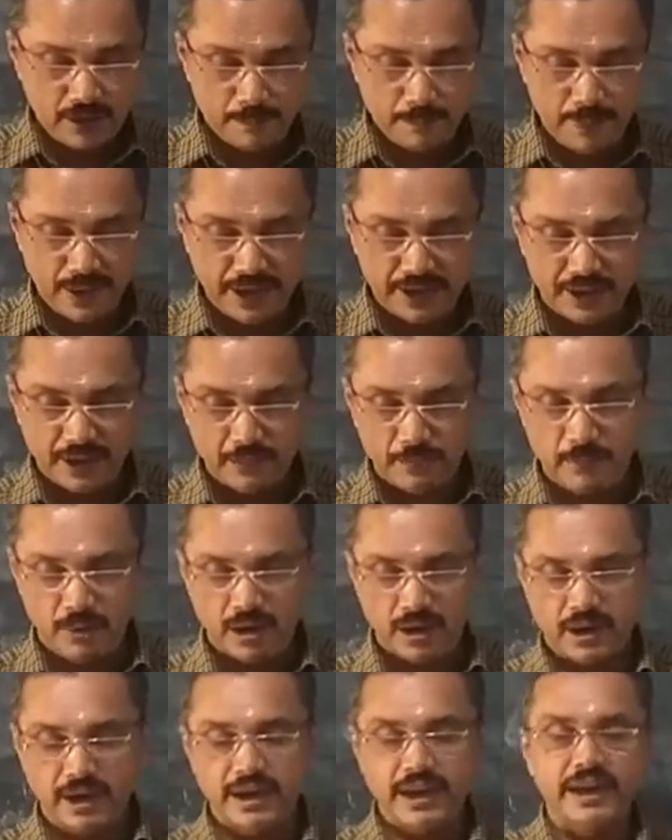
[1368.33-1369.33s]
The page
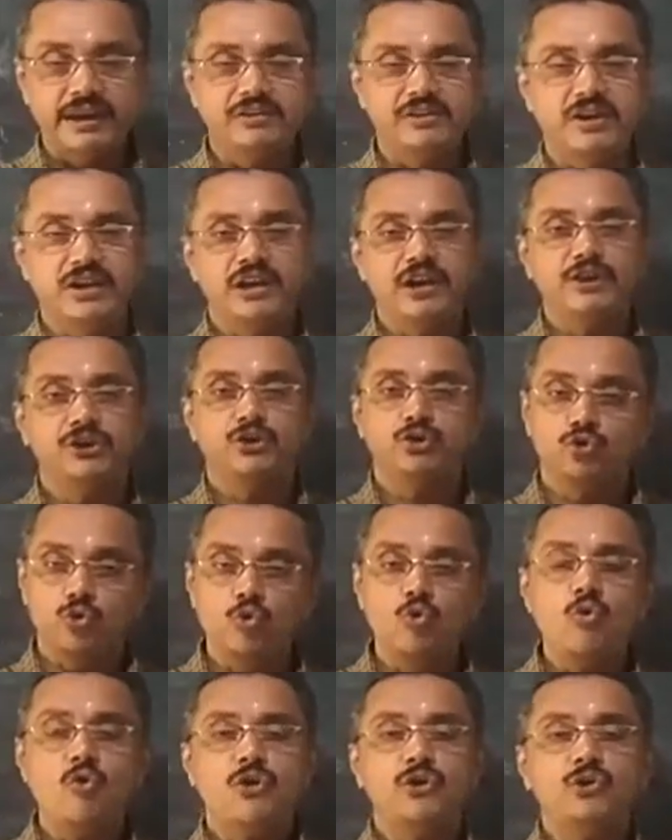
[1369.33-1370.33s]
number
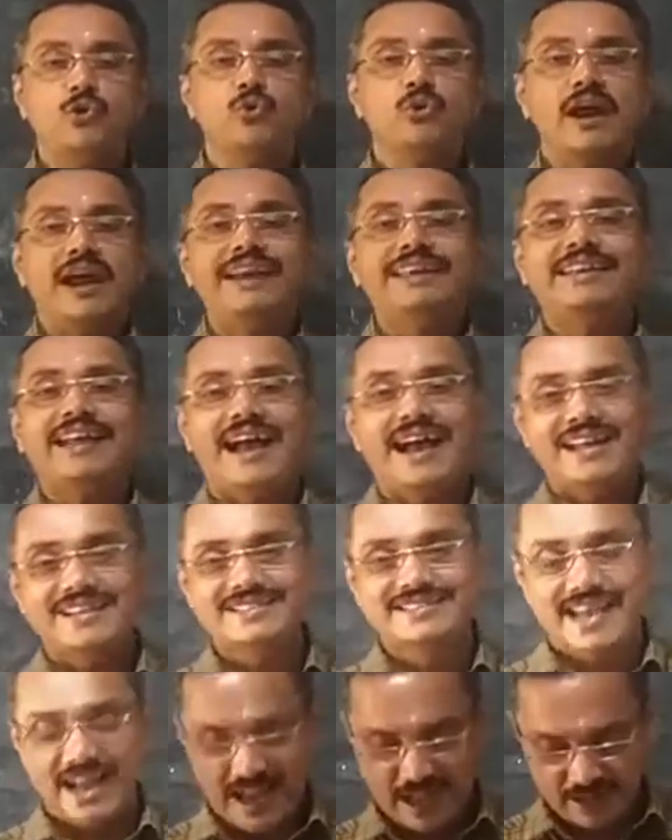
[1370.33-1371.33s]
82 you write
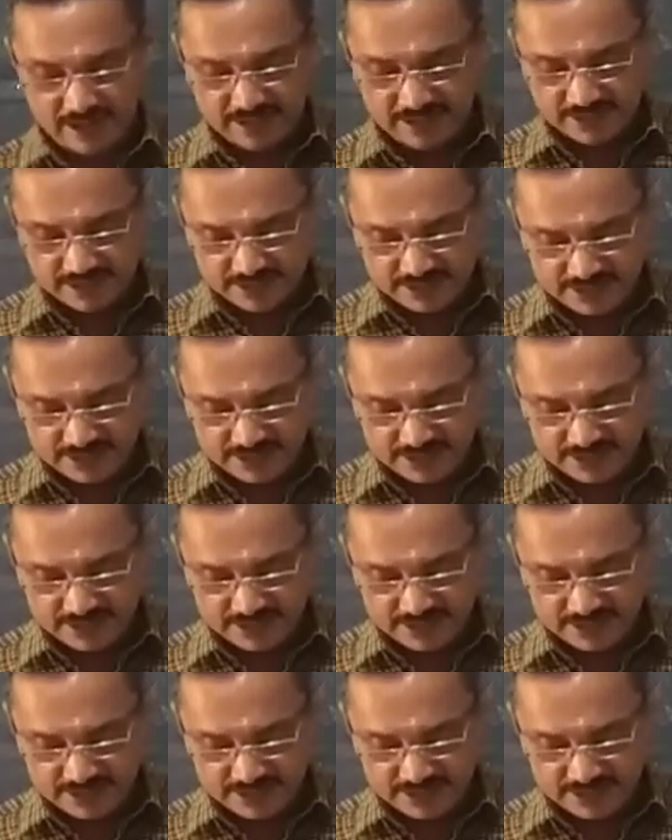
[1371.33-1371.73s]
as the